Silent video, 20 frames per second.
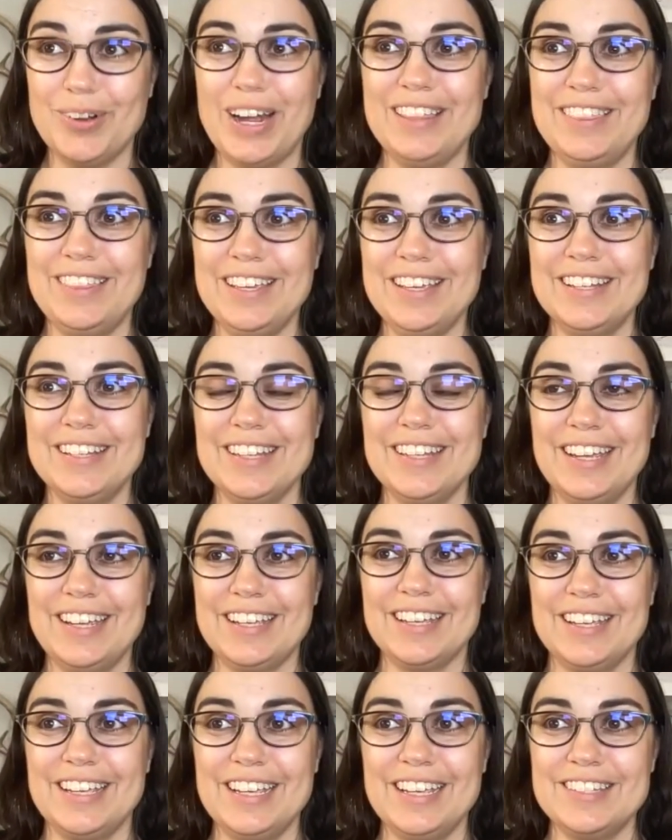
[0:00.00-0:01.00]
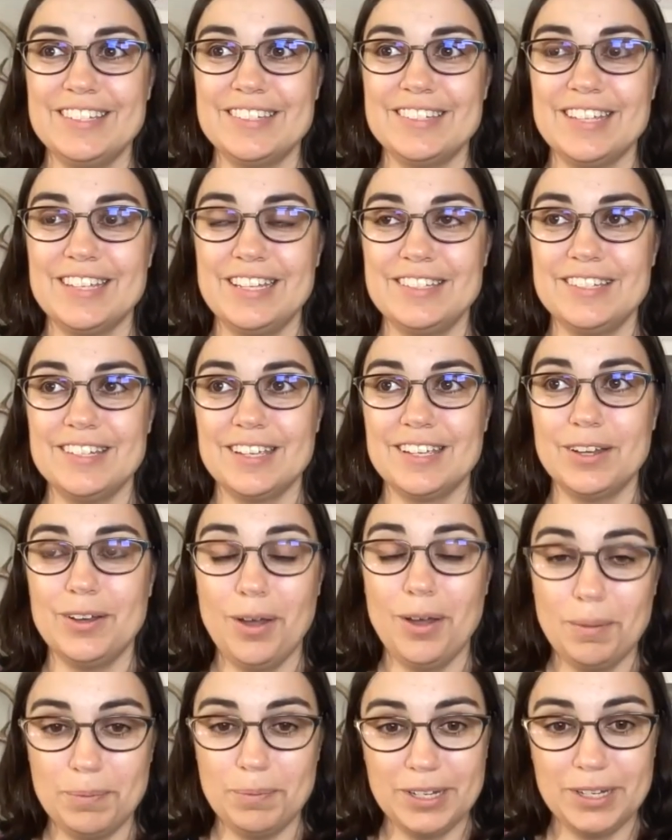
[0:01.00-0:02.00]
I think like it's it's a
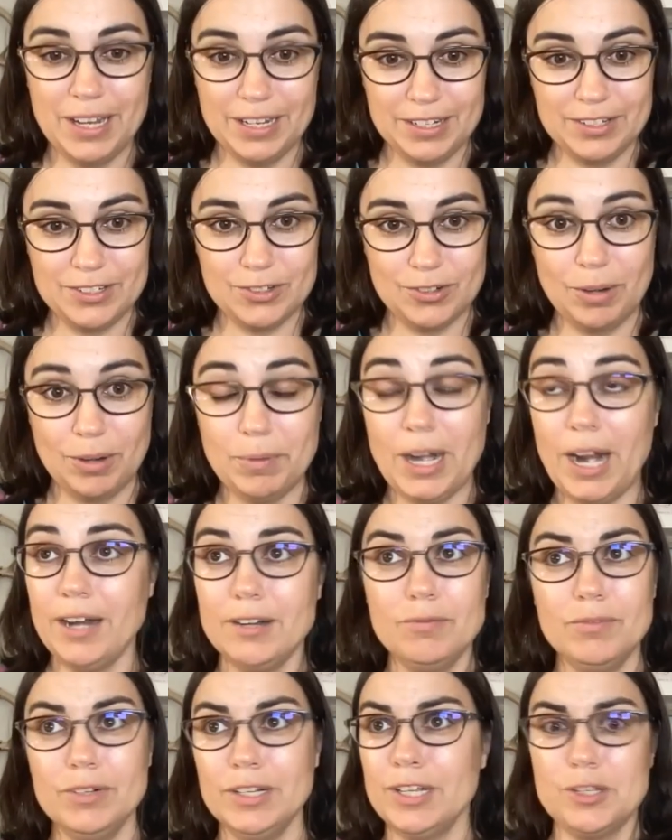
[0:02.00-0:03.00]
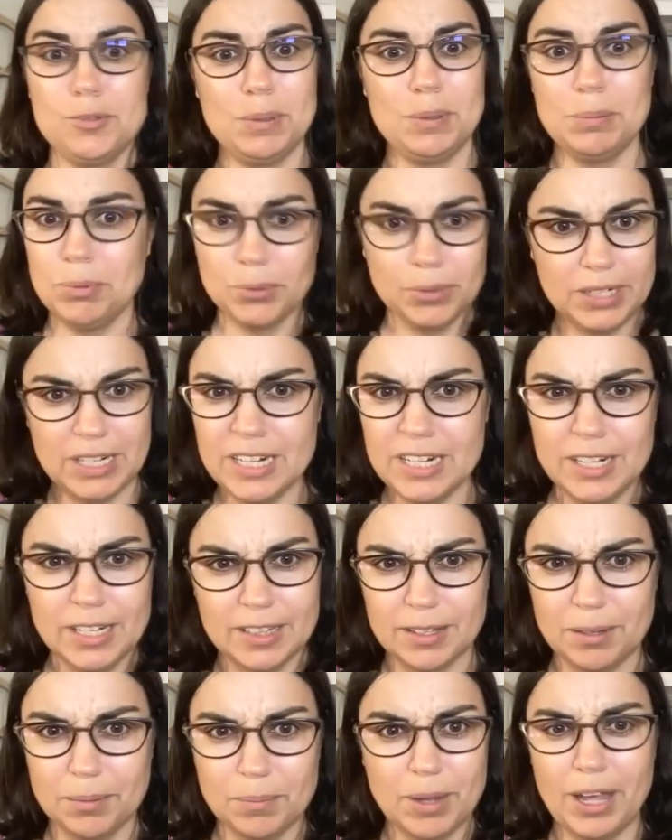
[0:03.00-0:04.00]
complicated story. I mean, I didn't realize people were
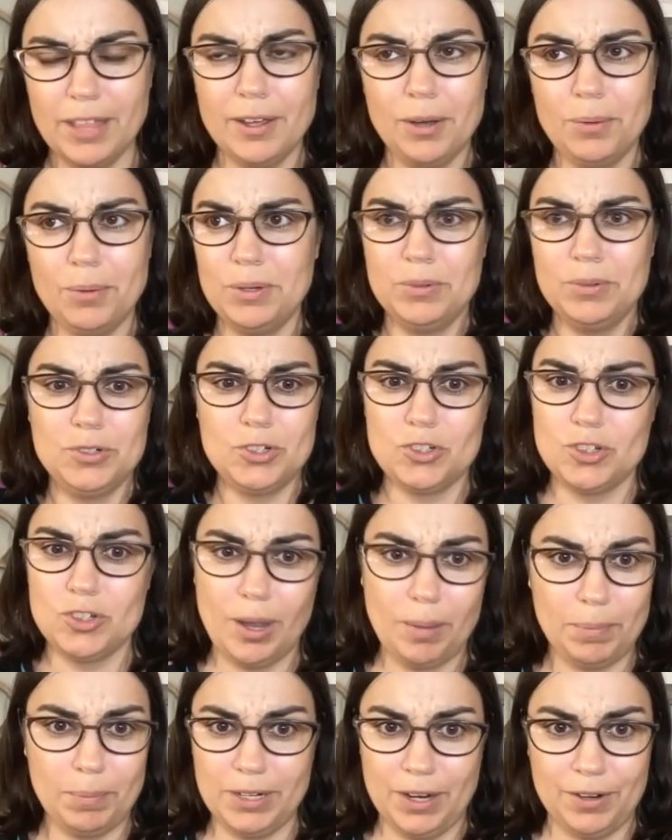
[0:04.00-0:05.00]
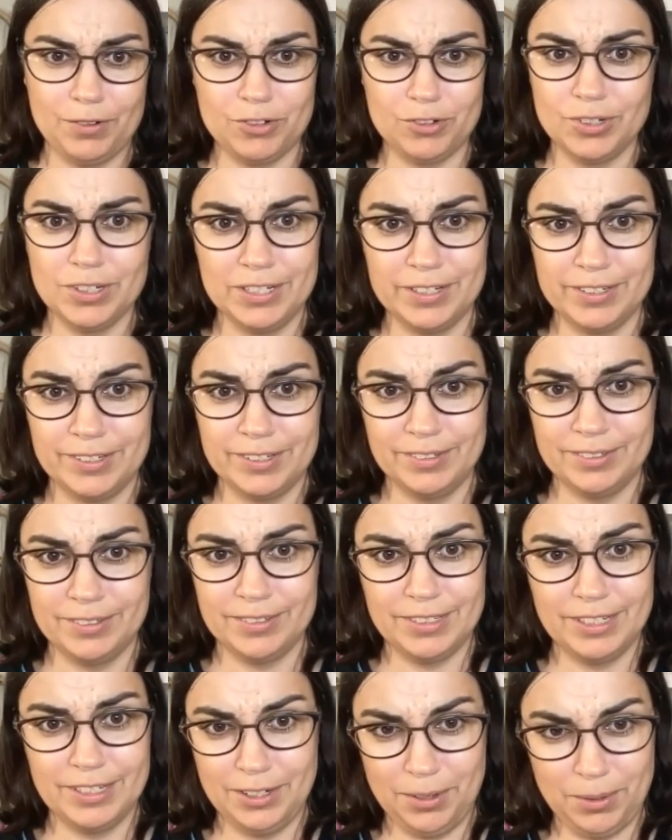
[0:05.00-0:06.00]
eating them. I thought we were just chopping down trees and
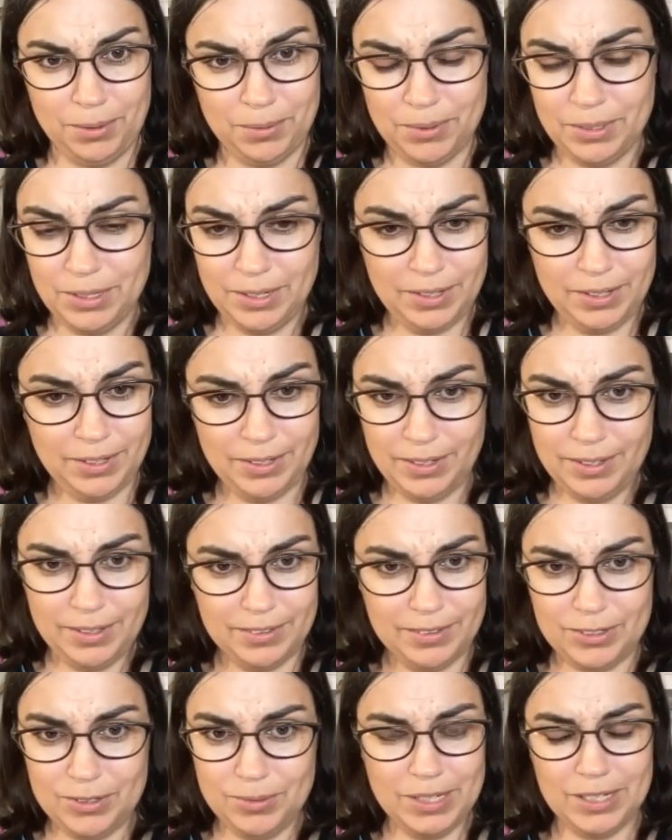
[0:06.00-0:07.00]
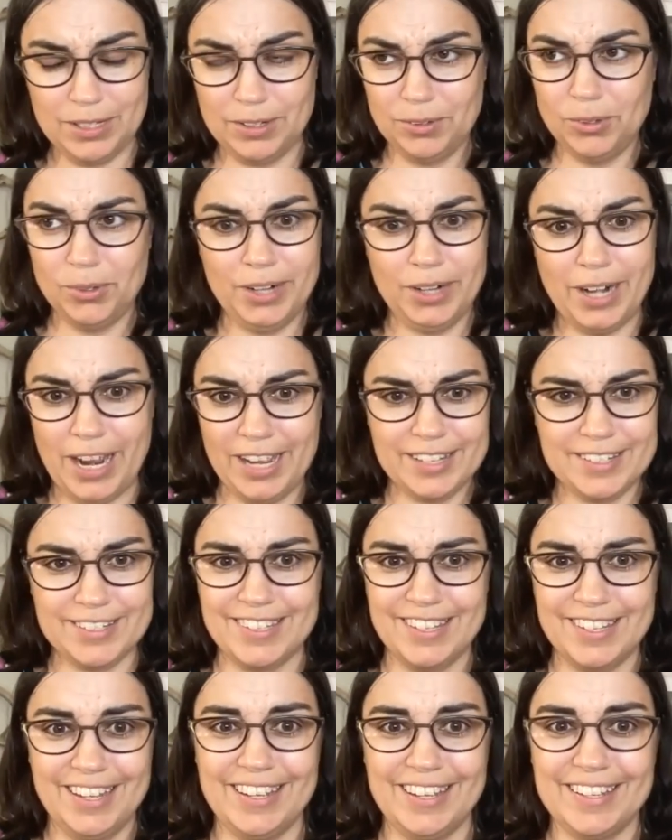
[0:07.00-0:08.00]
you know doing a Lorax
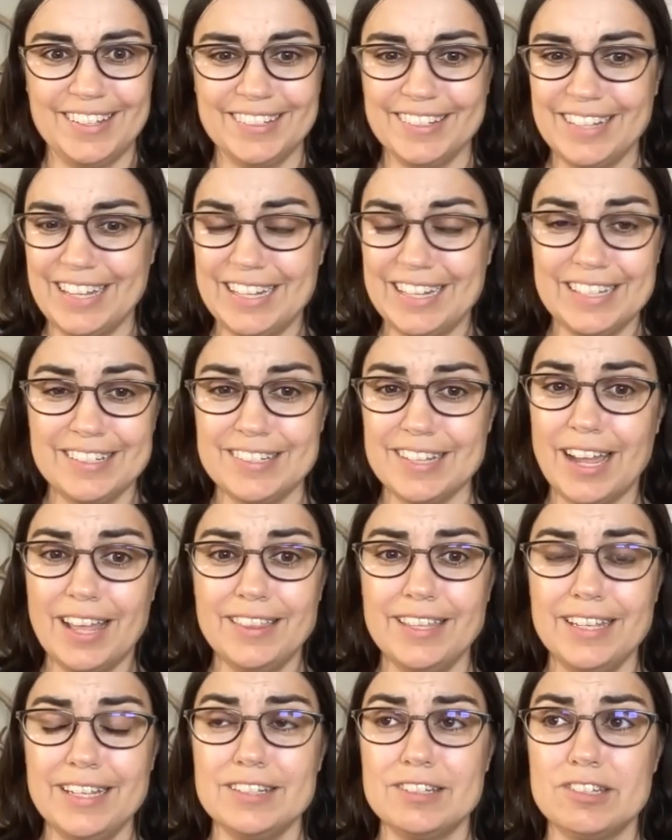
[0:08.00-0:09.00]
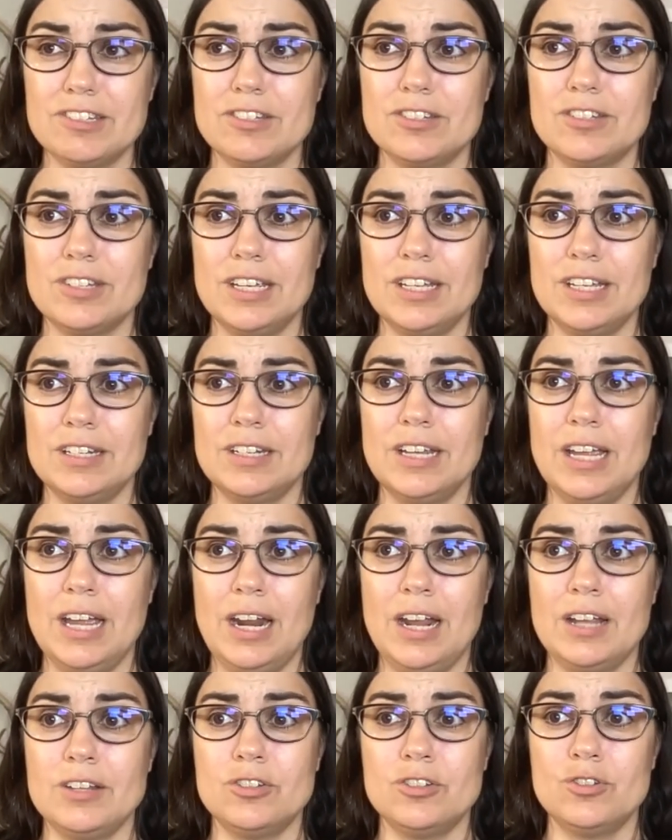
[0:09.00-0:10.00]
thing. Like it's, I think it's, it, it
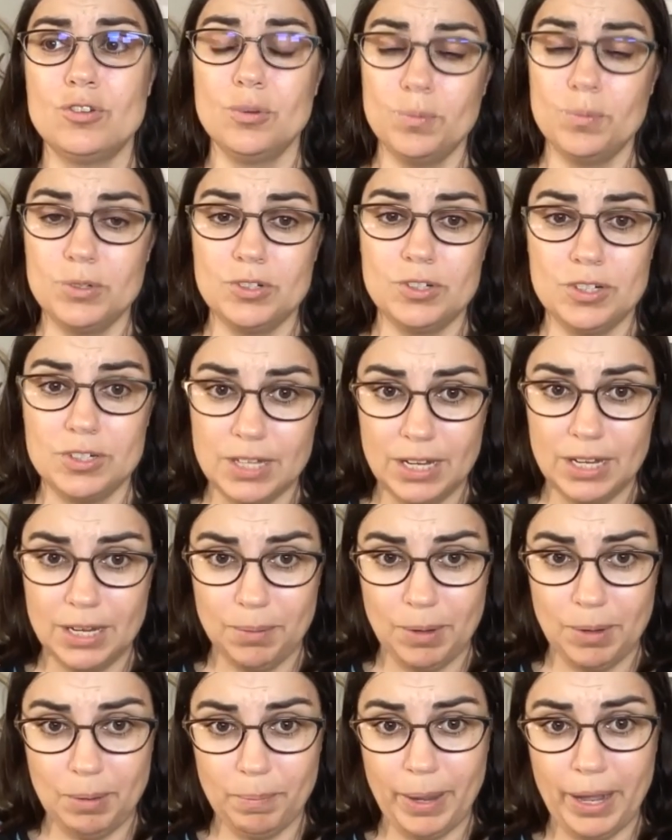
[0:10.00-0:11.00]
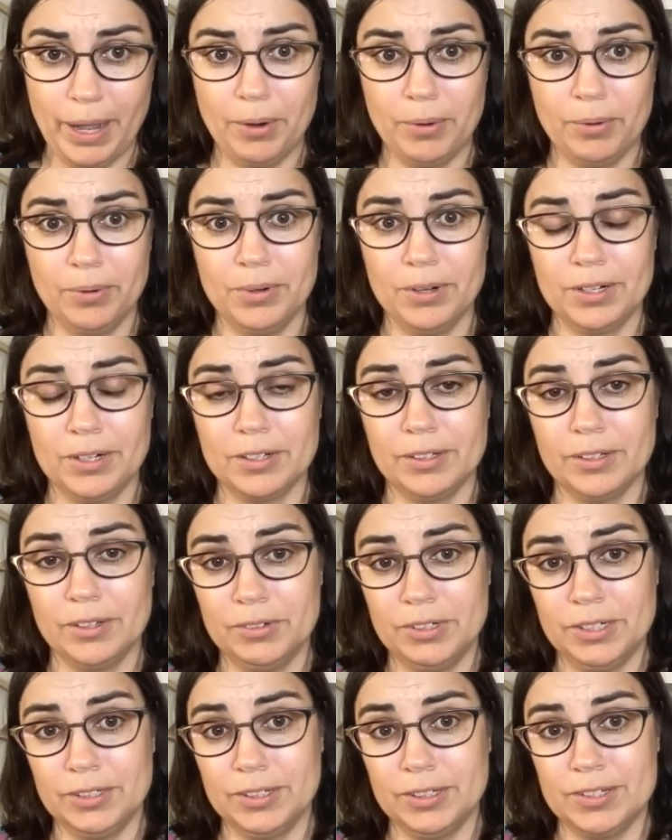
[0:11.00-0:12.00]
has so much to say about power and
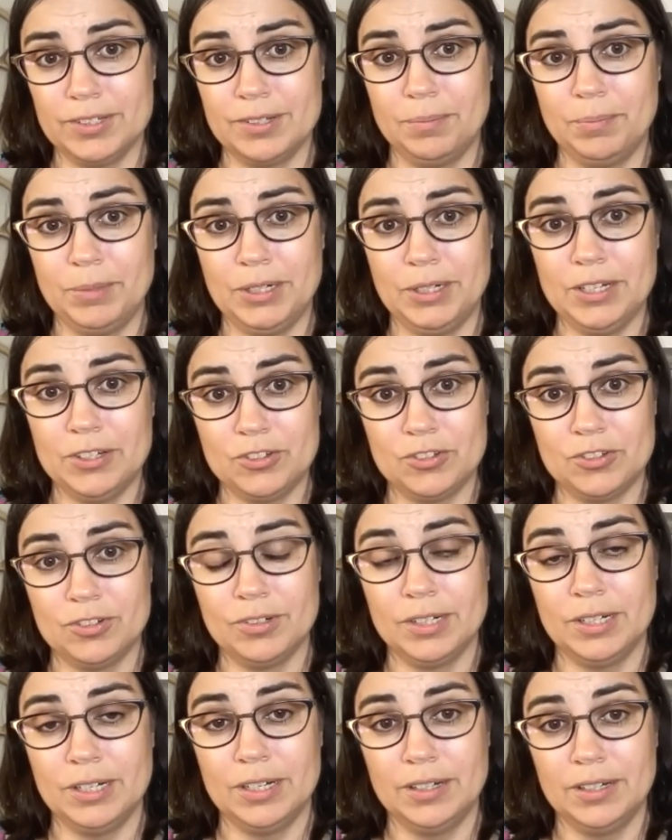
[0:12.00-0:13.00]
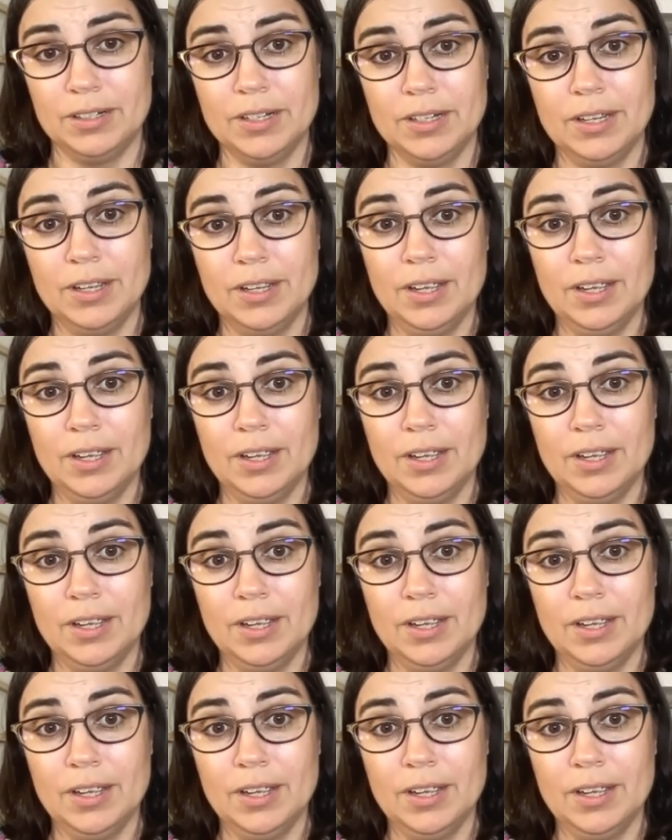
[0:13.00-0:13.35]
colonialism and history and,